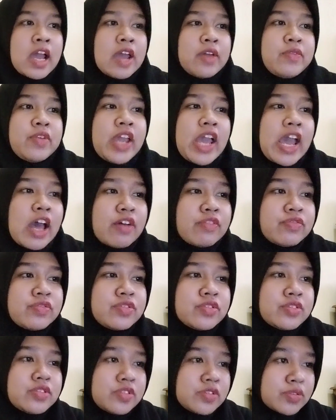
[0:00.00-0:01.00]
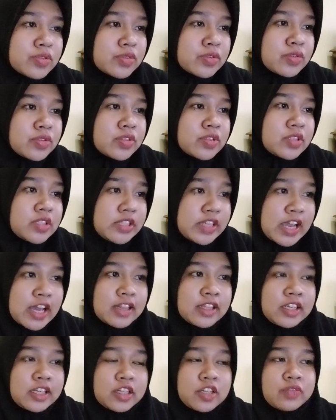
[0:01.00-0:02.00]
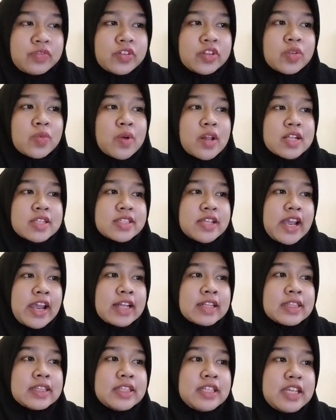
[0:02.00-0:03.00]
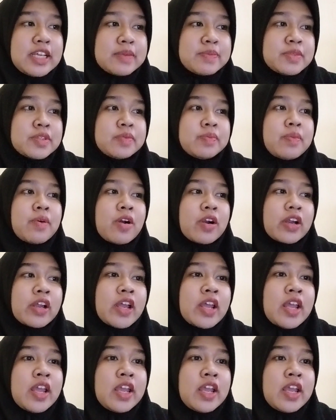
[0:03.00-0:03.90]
We have to get individuals and teams work